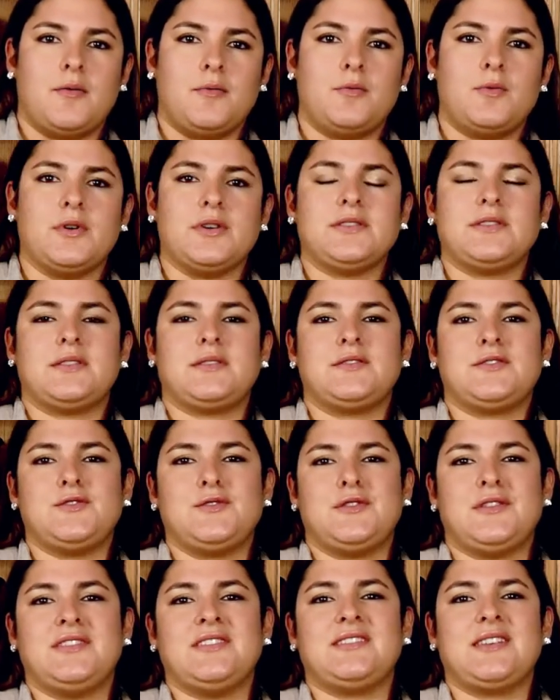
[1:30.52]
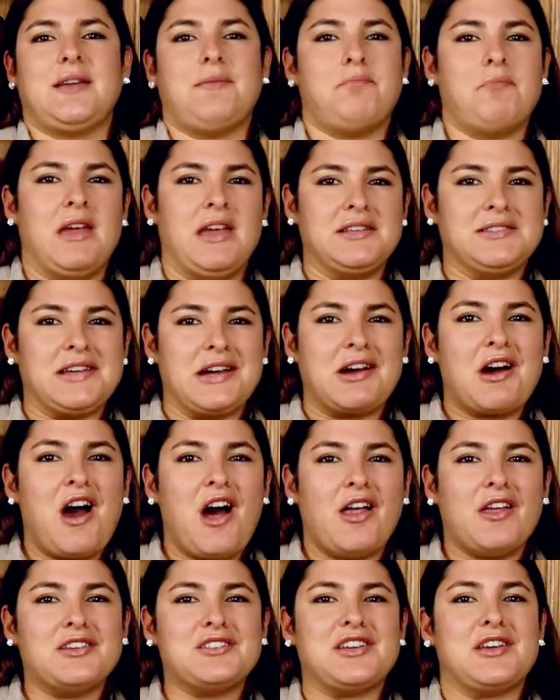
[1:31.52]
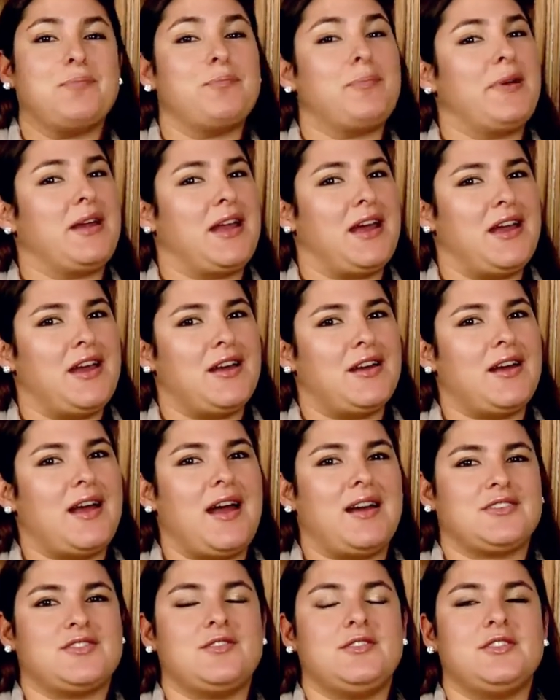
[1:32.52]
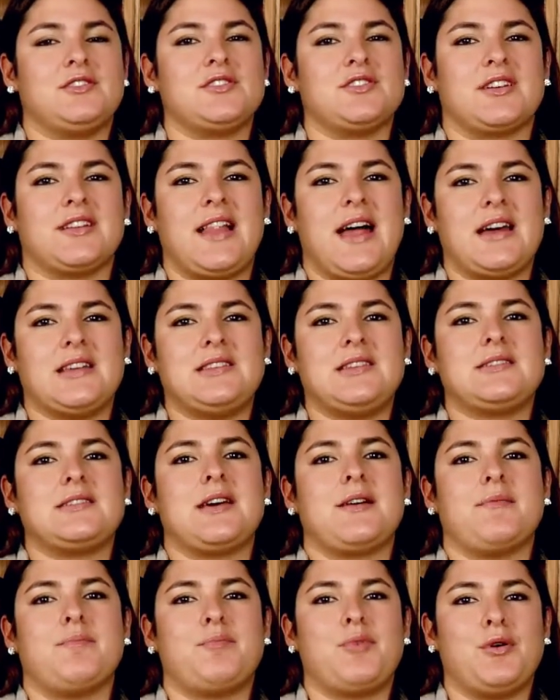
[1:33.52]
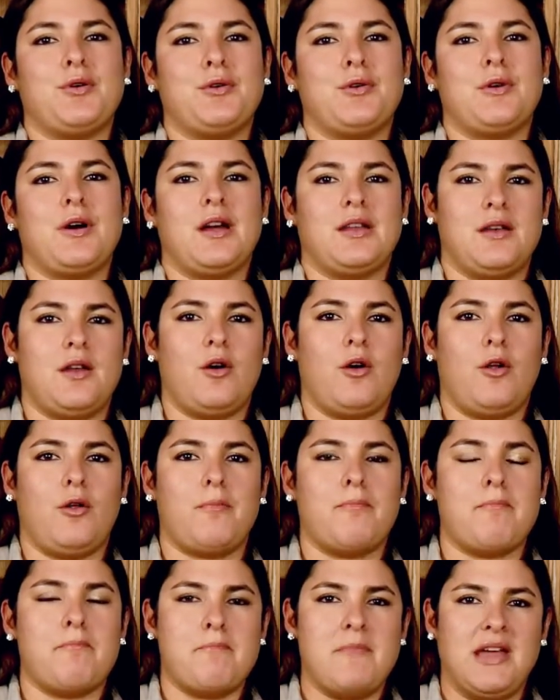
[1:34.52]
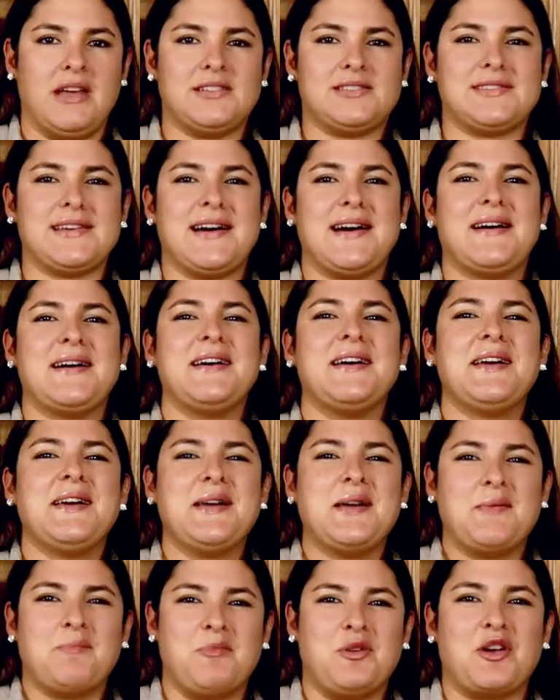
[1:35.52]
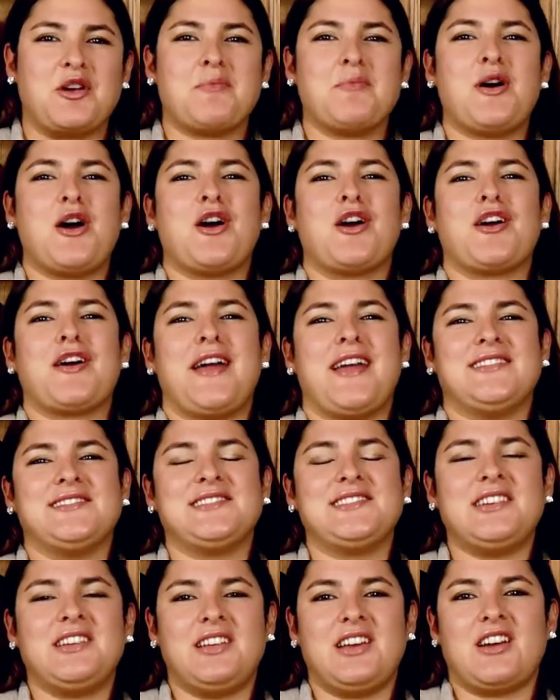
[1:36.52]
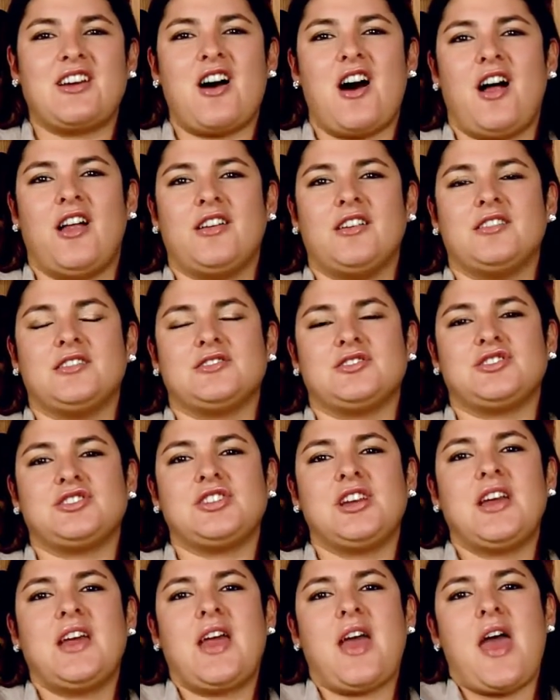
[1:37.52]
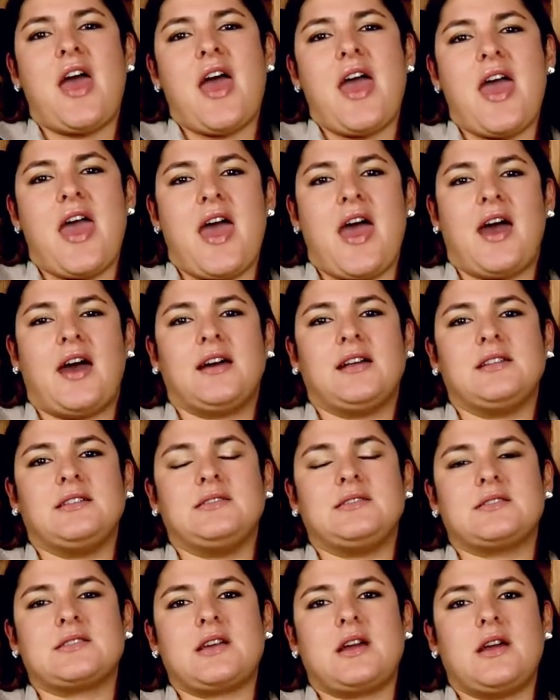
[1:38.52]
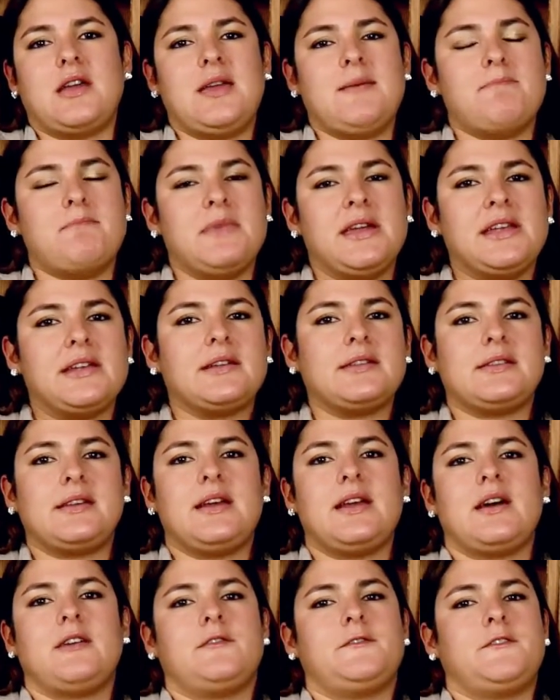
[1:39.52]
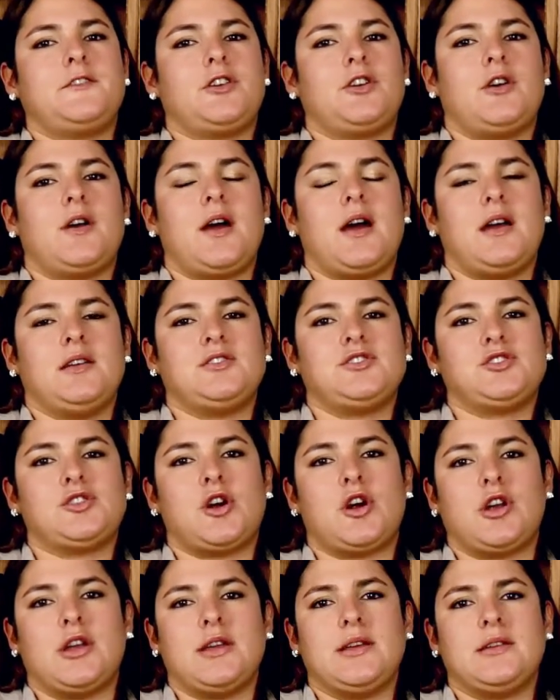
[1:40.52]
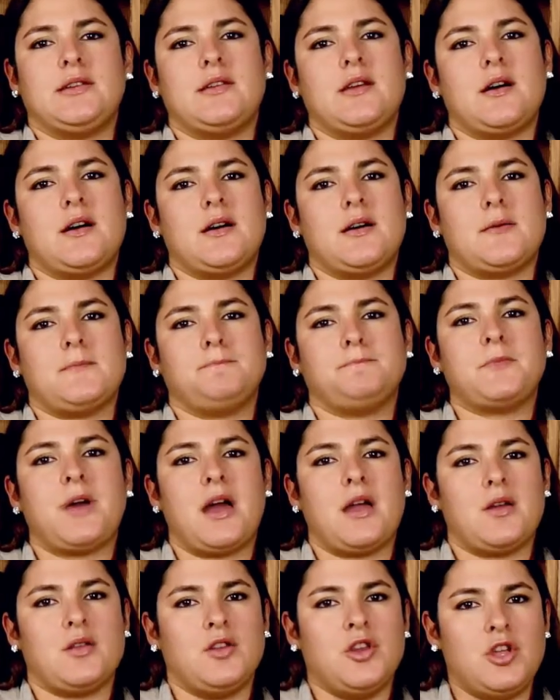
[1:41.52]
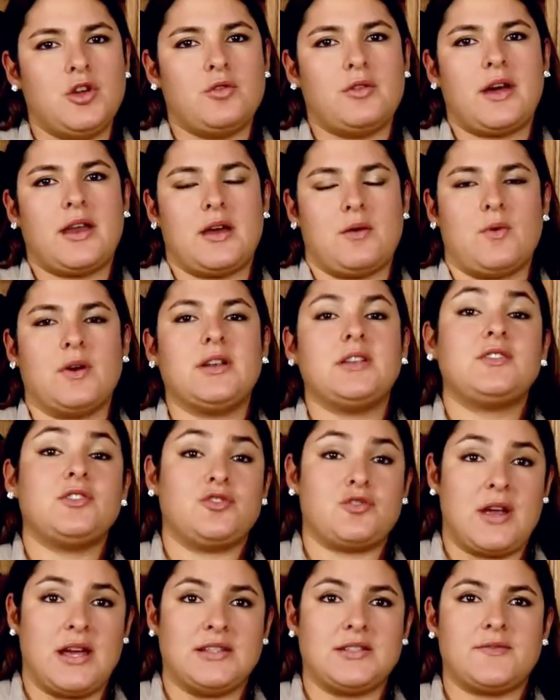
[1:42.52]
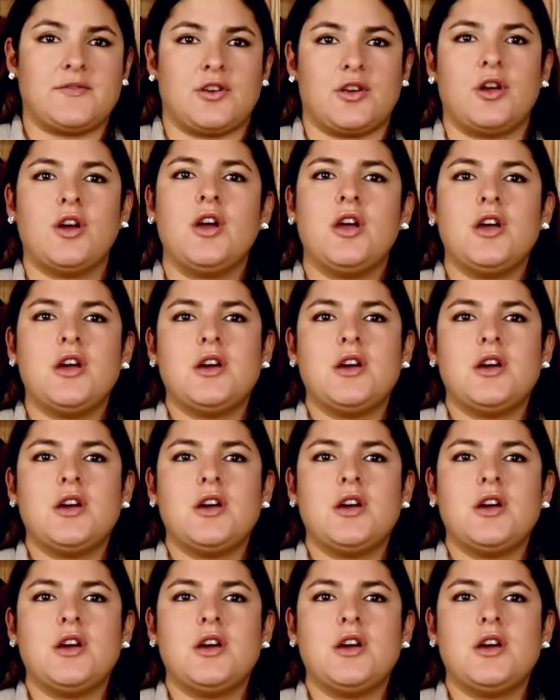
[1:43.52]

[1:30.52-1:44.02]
was a student at Mesa College, but I actually took classes at all Mesa, Miramar, and City College. And immediately after I started, I knew that I wanted to transfer